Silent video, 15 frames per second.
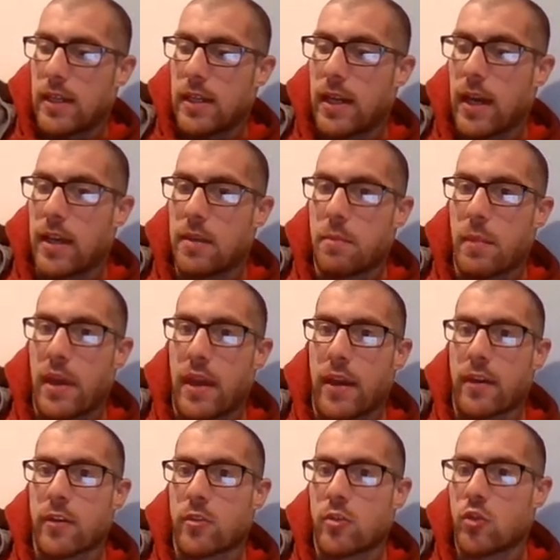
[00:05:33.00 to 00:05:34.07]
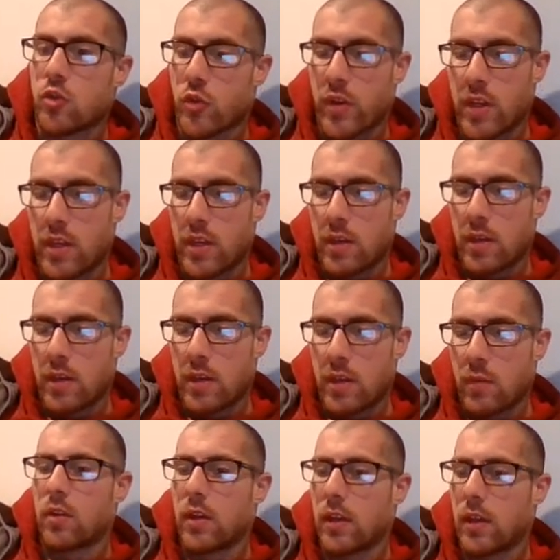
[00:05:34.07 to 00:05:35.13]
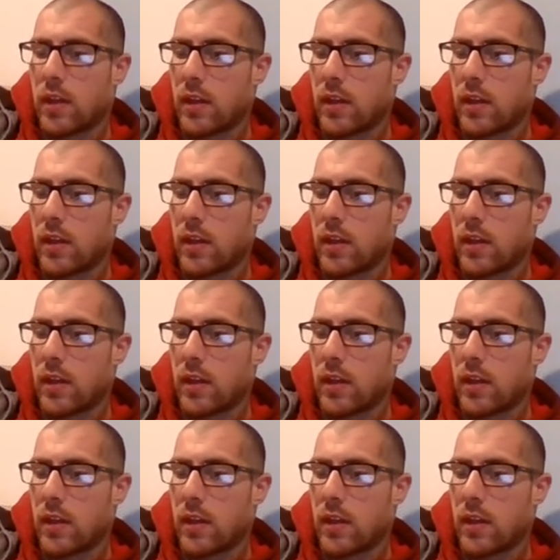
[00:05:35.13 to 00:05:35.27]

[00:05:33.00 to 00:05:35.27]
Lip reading: Nightmare dream world.